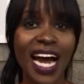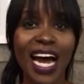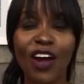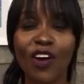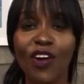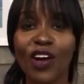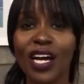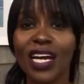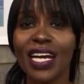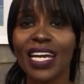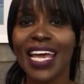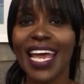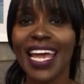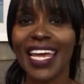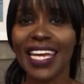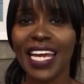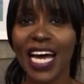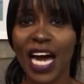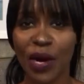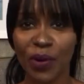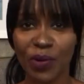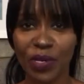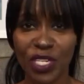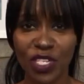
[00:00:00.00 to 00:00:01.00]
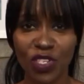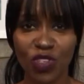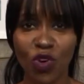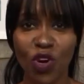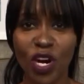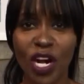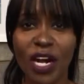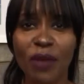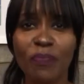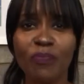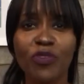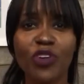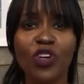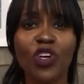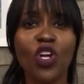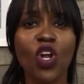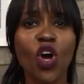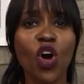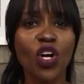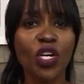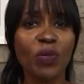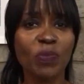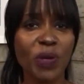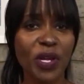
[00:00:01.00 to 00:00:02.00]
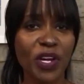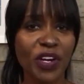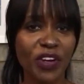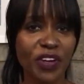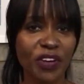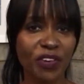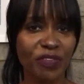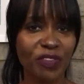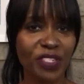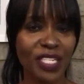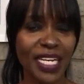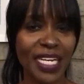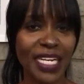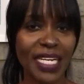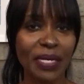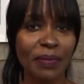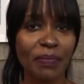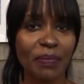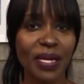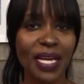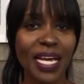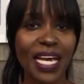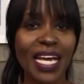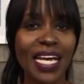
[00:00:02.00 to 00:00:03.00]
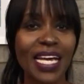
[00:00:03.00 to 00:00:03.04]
or 8 hours, or a prolonged period of time,